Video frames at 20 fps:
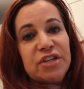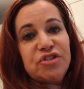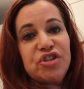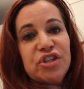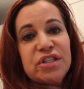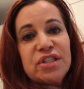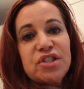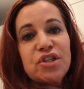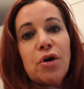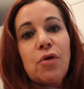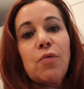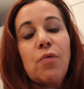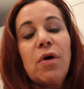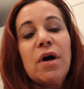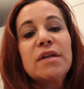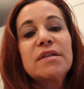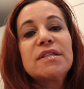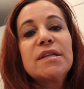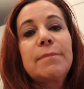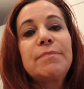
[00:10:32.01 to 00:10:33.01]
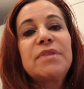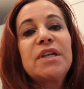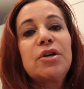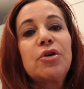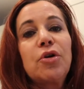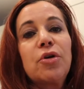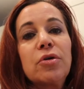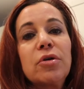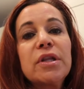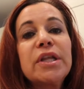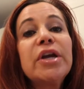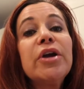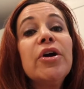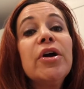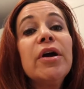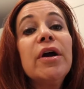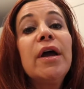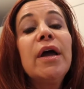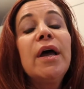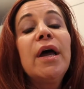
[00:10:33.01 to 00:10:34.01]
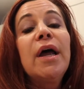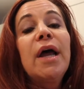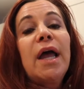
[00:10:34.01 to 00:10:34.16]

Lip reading: I just don't want something earlier,